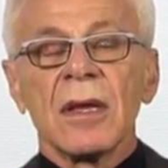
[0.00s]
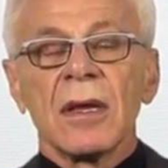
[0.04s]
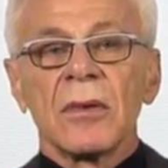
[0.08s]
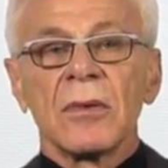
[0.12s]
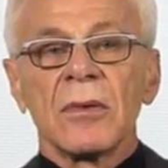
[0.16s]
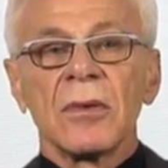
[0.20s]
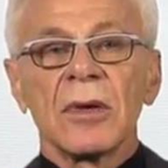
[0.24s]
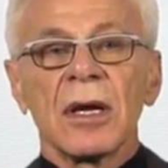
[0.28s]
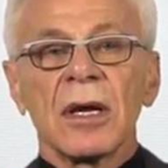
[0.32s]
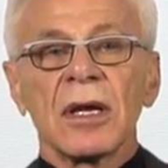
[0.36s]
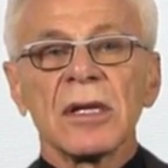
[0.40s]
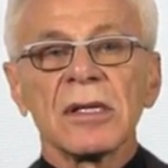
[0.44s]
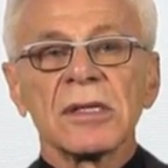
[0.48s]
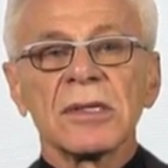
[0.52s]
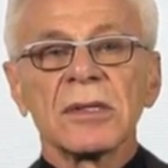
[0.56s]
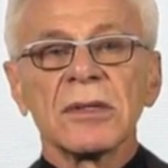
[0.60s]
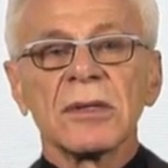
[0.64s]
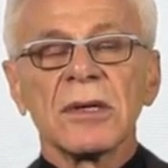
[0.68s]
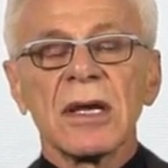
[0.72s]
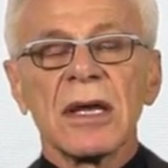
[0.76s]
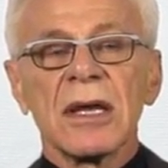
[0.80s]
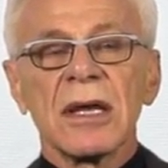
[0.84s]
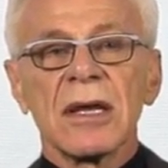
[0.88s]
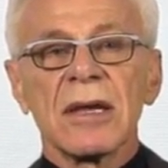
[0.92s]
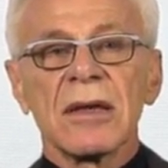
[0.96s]
We also
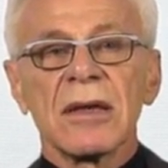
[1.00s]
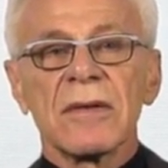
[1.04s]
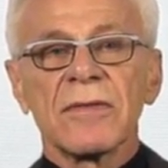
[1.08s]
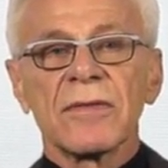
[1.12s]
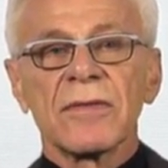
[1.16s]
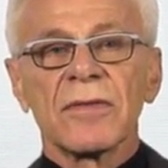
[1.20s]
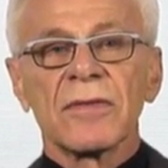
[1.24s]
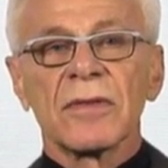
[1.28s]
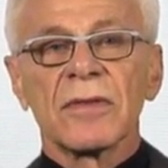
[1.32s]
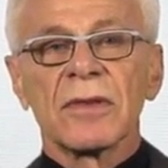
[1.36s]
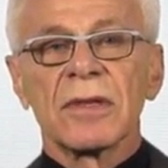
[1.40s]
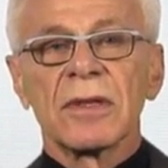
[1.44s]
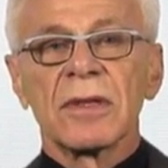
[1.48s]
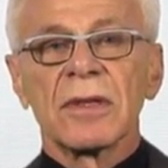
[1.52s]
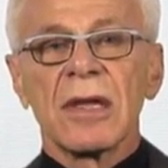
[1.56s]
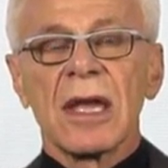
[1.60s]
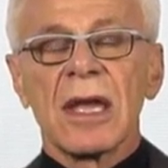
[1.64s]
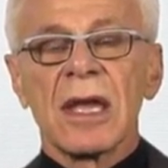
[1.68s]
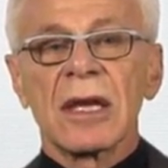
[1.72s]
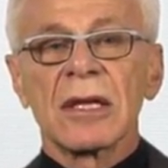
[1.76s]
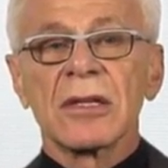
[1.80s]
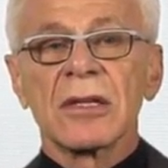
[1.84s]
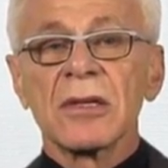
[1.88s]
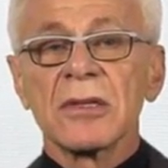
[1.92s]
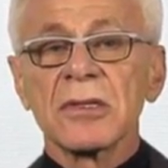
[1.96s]
have a
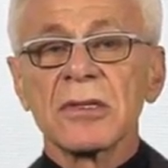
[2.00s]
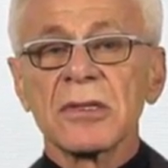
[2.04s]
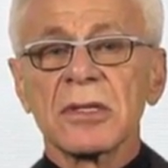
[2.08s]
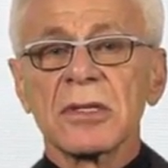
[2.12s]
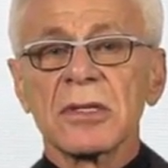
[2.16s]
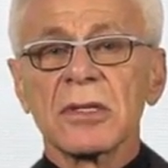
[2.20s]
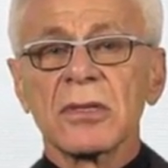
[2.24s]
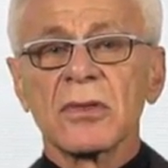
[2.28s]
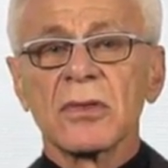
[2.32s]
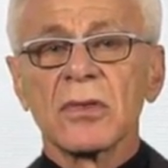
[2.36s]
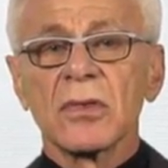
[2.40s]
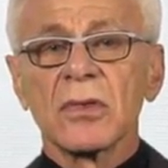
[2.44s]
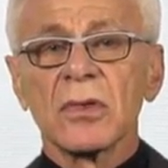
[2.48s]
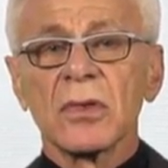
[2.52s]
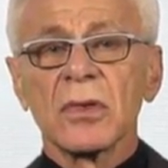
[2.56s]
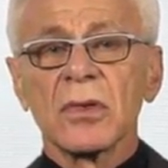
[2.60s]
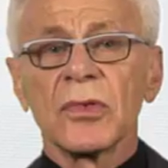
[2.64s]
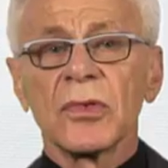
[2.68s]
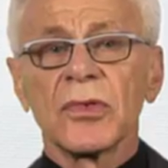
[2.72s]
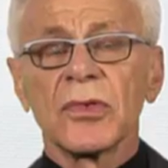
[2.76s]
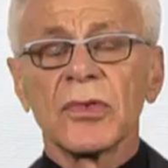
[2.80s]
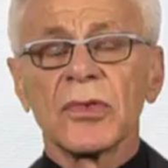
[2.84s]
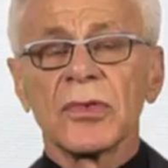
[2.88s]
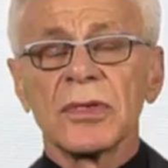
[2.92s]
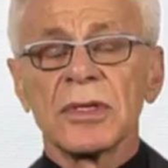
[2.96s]
diagnostic tool
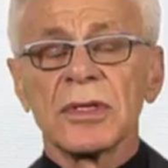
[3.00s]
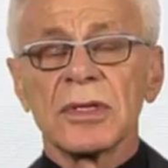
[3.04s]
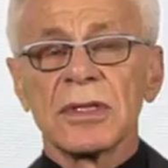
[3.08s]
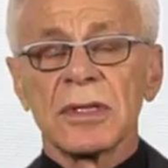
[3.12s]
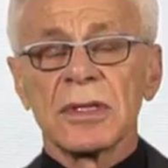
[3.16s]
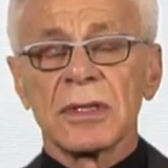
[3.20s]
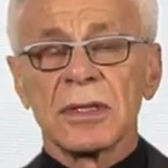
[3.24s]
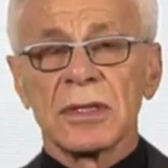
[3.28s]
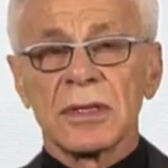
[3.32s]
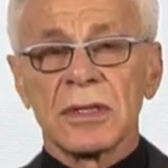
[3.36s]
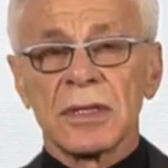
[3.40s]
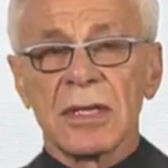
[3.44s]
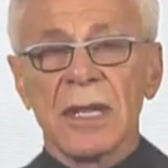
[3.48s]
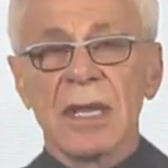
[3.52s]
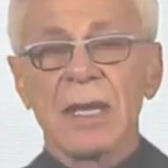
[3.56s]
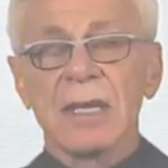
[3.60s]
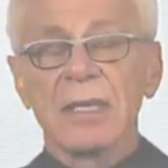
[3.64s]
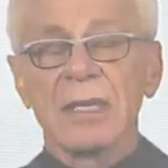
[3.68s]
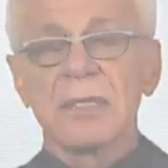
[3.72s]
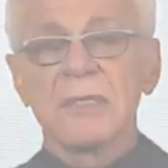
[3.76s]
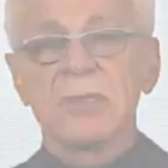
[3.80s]
to detect